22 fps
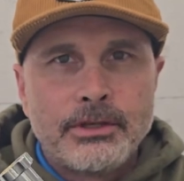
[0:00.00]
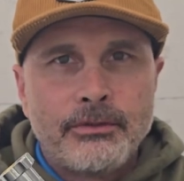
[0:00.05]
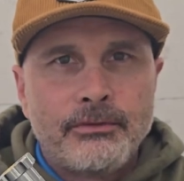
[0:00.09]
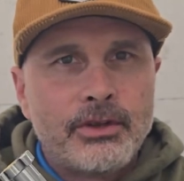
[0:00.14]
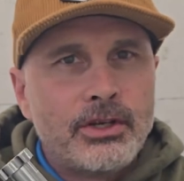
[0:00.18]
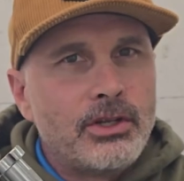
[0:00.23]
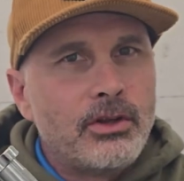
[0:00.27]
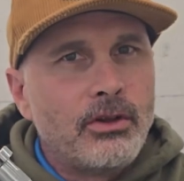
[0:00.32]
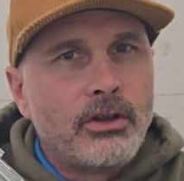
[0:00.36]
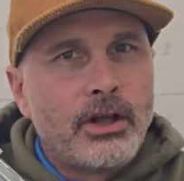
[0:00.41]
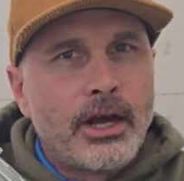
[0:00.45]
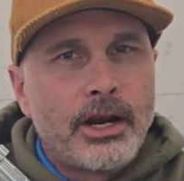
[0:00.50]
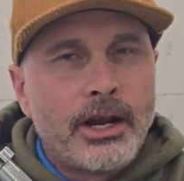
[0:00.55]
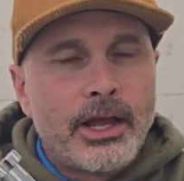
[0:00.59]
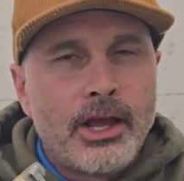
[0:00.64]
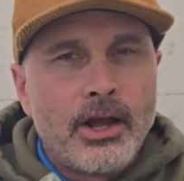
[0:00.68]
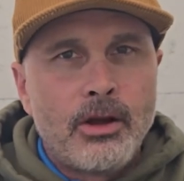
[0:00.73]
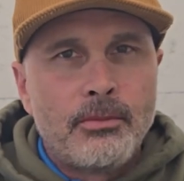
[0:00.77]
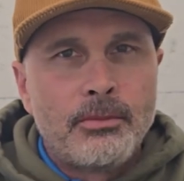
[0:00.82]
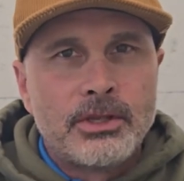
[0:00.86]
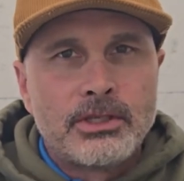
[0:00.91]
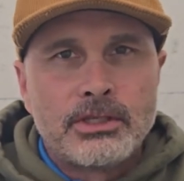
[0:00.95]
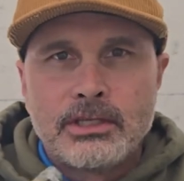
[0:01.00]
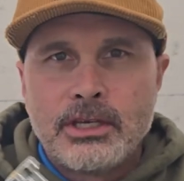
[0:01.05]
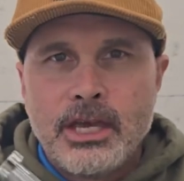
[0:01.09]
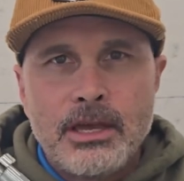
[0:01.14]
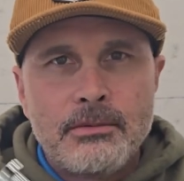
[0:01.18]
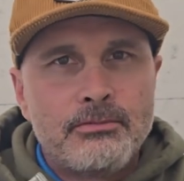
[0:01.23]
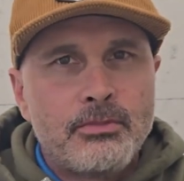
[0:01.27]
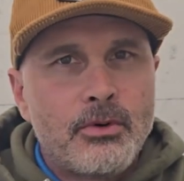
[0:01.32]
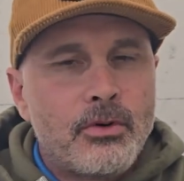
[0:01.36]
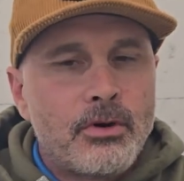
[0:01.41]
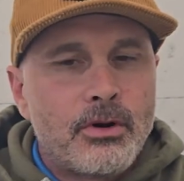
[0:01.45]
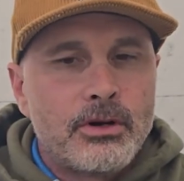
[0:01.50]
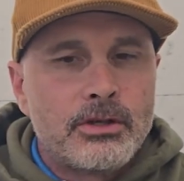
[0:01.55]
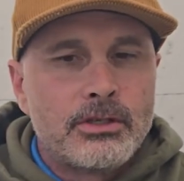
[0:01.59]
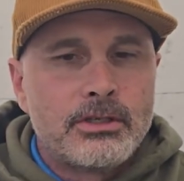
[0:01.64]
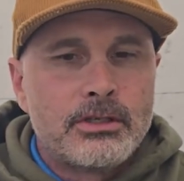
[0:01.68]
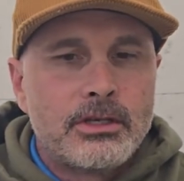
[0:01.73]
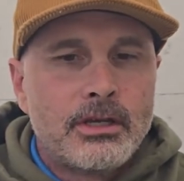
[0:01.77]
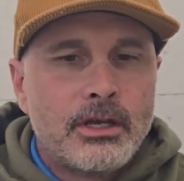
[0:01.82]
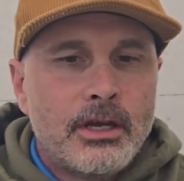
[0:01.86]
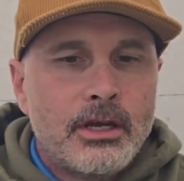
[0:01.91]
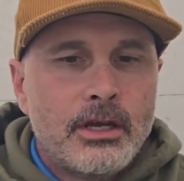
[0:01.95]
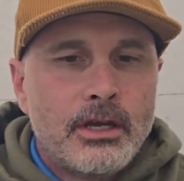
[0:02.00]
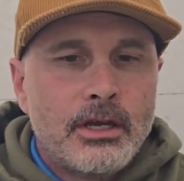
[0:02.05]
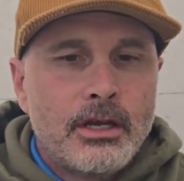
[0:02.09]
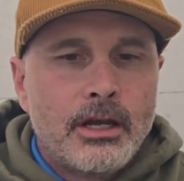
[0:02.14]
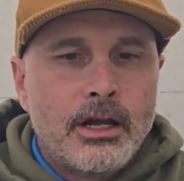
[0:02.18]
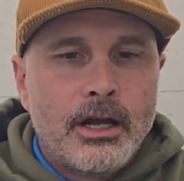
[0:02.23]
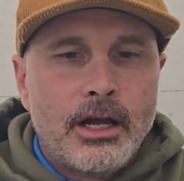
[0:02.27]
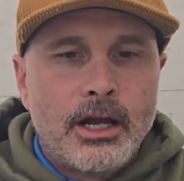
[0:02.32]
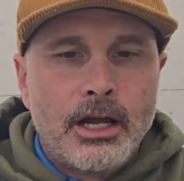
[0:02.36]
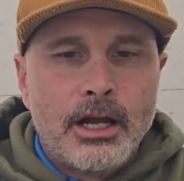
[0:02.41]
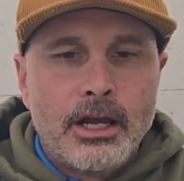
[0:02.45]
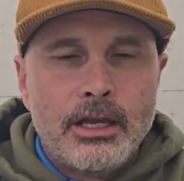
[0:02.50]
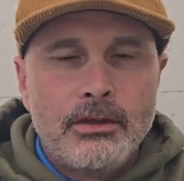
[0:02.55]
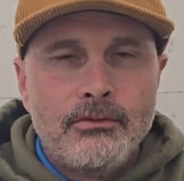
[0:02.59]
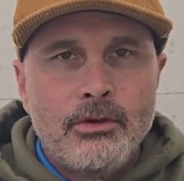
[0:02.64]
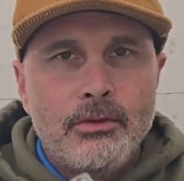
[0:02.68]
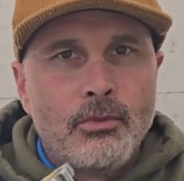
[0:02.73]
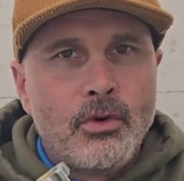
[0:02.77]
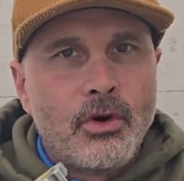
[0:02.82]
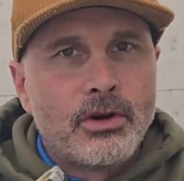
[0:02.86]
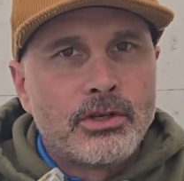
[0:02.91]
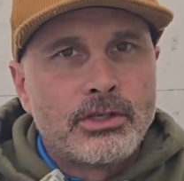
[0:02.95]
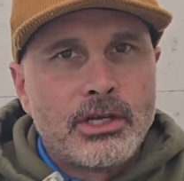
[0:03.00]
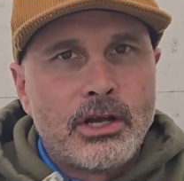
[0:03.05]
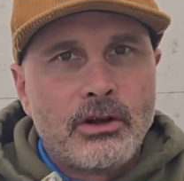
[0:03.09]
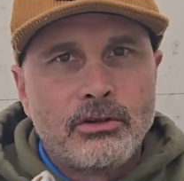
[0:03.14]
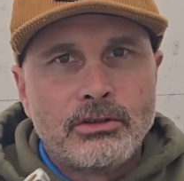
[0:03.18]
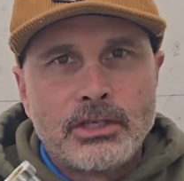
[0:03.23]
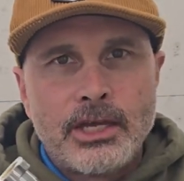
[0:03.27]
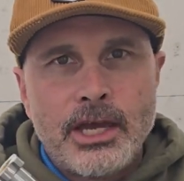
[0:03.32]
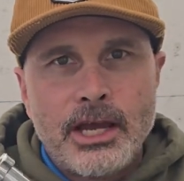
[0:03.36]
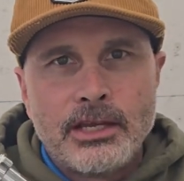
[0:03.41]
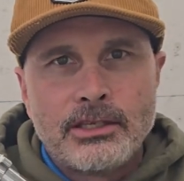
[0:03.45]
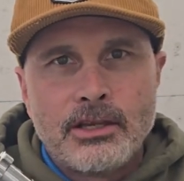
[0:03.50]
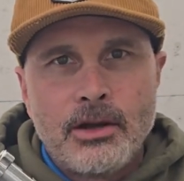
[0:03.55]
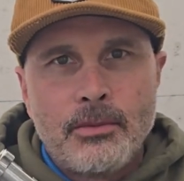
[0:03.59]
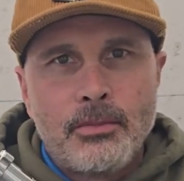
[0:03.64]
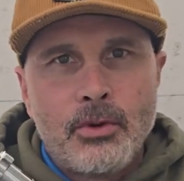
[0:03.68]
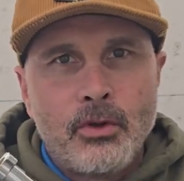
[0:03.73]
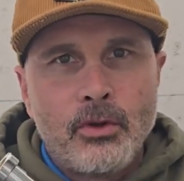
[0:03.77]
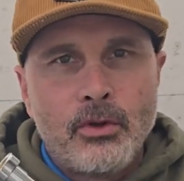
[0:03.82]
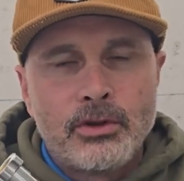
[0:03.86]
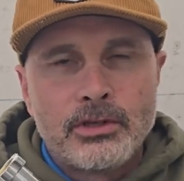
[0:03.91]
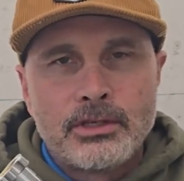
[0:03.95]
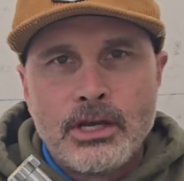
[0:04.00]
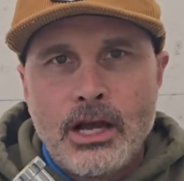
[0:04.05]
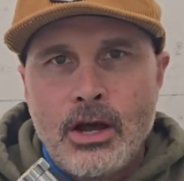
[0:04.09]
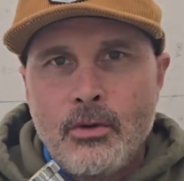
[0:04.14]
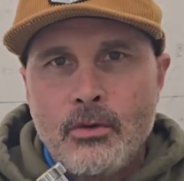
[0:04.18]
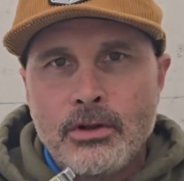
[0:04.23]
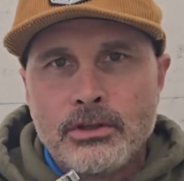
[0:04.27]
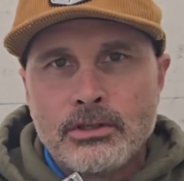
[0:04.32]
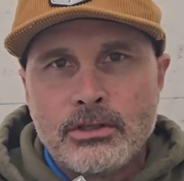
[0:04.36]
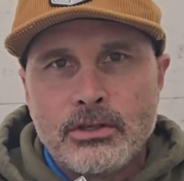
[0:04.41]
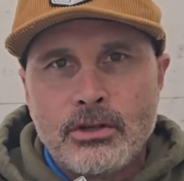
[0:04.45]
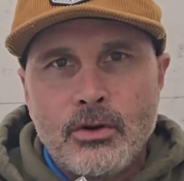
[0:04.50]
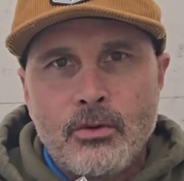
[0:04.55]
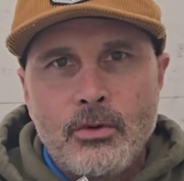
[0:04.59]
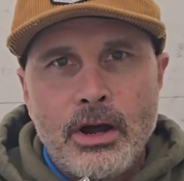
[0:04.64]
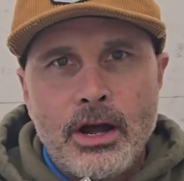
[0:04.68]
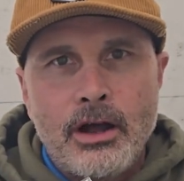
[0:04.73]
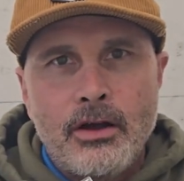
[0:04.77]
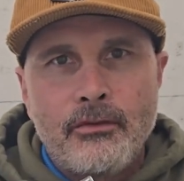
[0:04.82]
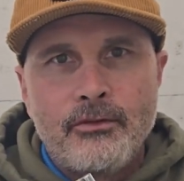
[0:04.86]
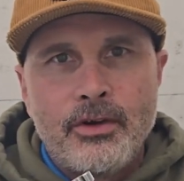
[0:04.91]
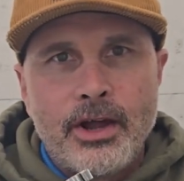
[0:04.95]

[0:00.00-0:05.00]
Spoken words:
If you do a lot of helmets, skateboards, even motorcycle tanks, I'll pull this out once in a while.